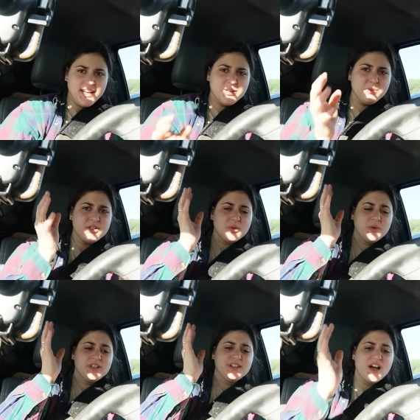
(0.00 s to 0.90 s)
In
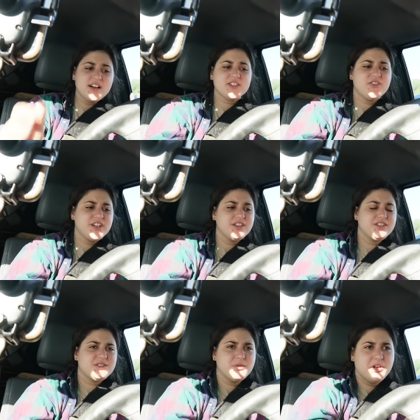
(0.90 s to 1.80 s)
between Knoxville and
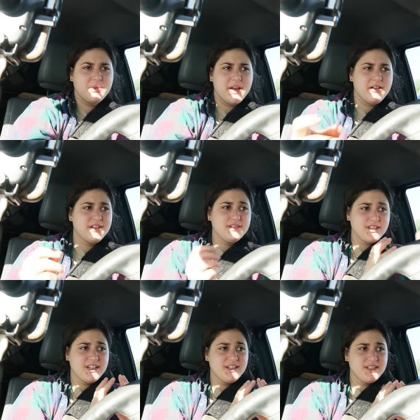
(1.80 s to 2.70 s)
the Smoky
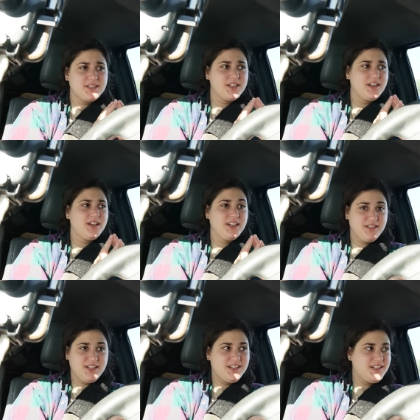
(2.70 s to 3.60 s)
Mountains is
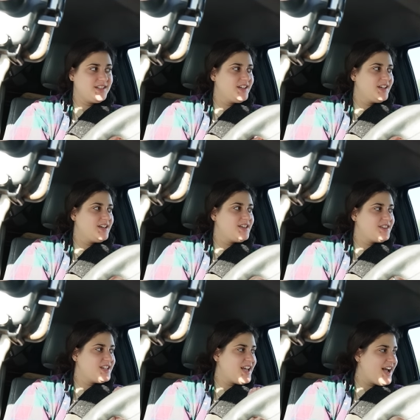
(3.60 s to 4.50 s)
indeed
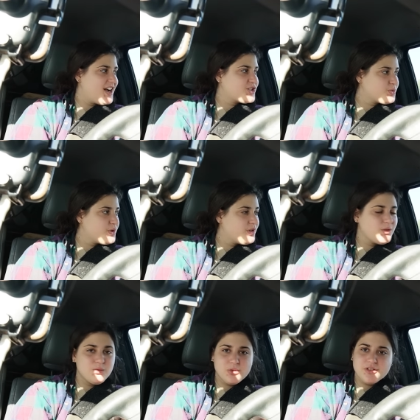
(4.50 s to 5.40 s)
the
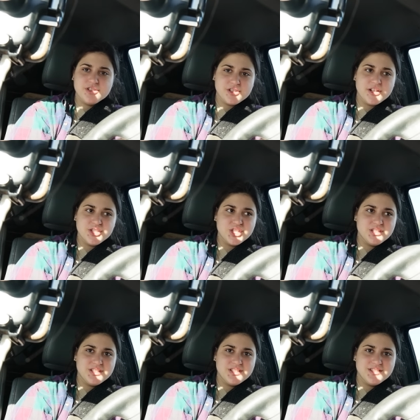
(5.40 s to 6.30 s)
actual world's
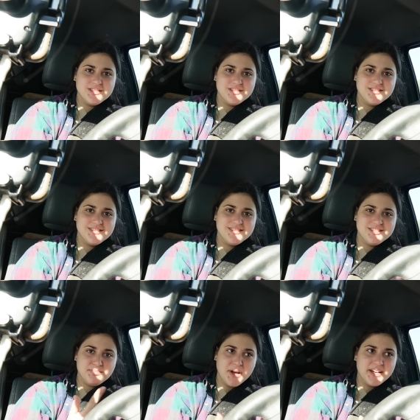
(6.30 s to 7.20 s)
largest
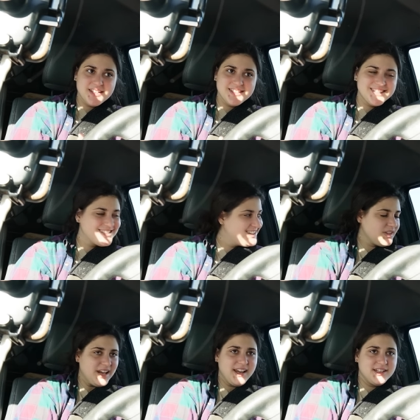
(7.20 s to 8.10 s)
Buc-ee's.
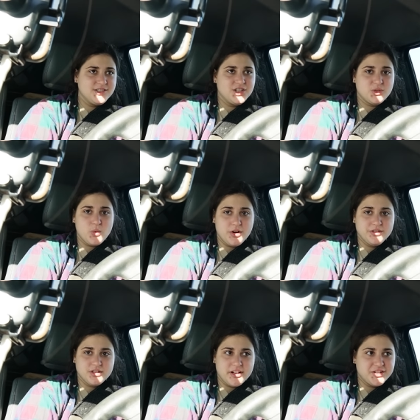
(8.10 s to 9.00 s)
and just
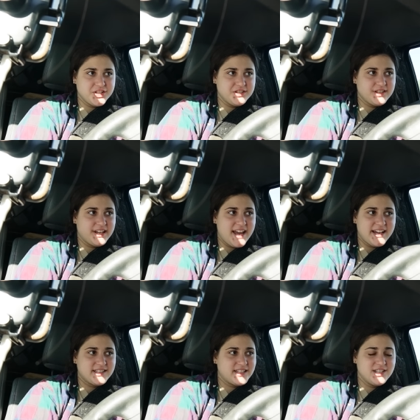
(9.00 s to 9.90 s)
world's largest
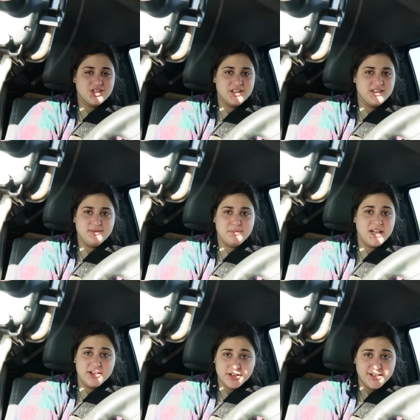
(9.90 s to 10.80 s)
gas station,
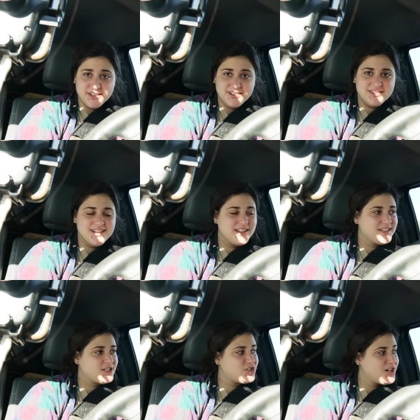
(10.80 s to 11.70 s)
period.
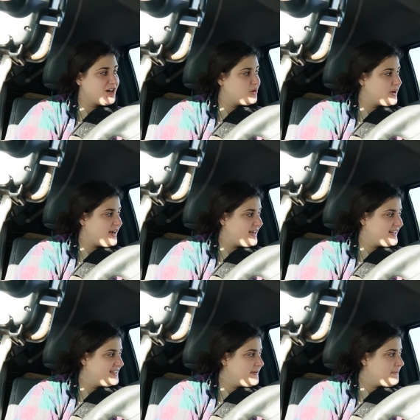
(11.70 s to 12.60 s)

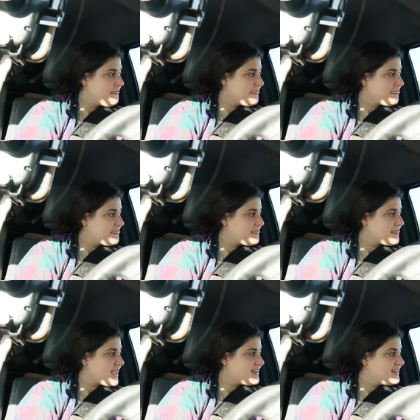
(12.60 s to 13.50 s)
So,
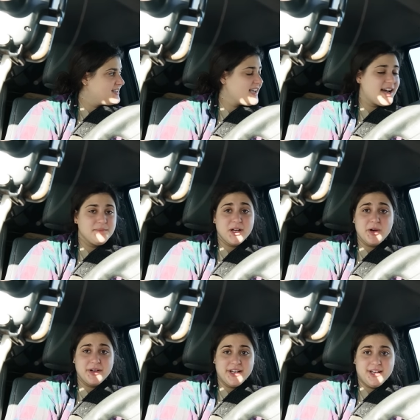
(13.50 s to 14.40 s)
yeah, I'm
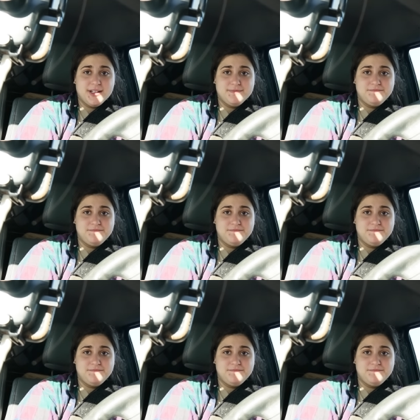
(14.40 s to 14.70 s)
going in.